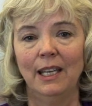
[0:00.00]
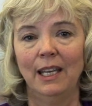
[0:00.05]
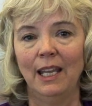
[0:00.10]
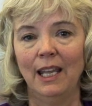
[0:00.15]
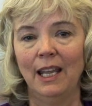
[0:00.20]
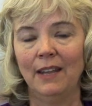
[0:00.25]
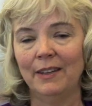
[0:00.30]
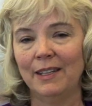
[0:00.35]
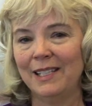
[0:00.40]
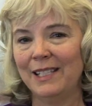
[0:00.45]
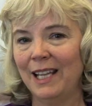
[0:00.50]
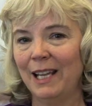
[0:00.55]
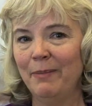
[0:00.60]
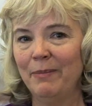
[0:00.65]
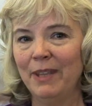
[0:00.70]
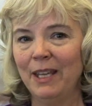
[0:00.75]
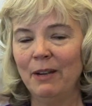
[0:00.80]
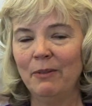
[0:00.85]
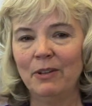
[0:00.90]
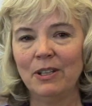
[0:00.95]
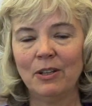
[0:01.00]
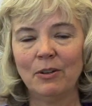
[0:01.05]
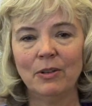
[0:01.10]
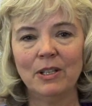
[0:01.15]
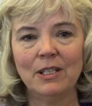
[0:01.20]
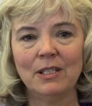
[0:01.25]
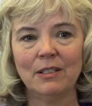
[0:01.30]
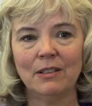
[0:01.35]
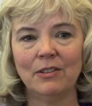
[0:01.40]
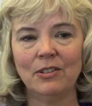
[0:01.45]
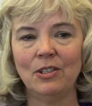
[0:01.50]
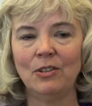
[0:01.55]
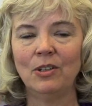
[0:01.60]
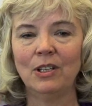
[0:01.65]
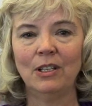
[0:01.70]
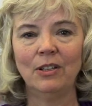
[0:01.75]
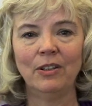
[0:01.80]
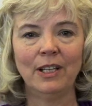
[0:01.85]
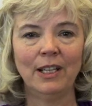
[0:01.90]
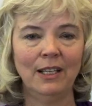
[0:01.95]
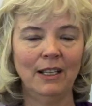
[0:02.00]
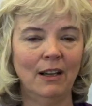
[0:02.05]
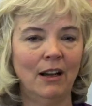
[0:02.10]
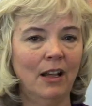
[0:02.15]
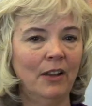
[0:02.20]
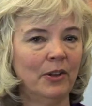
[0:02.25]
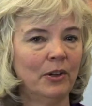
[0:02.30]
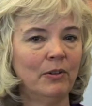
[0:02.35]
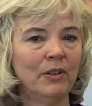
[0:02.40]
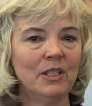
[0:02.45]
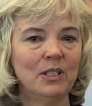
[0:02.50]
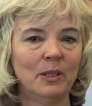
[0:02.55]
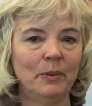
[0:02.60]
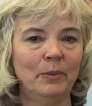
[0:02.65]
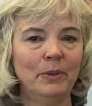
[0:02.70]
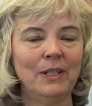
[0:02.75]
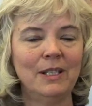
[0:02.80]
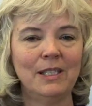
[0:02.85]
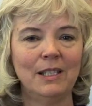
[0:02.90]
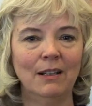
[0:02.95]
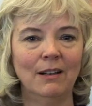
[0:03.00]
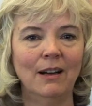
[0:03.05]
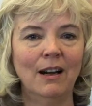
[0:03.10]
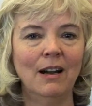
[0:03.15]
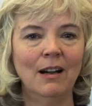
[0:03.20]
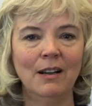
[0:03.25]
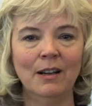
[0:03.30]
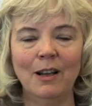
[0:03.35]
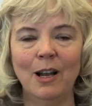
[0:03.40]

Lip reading: And the same thing with crystals. You can look in all the crystal books there are, and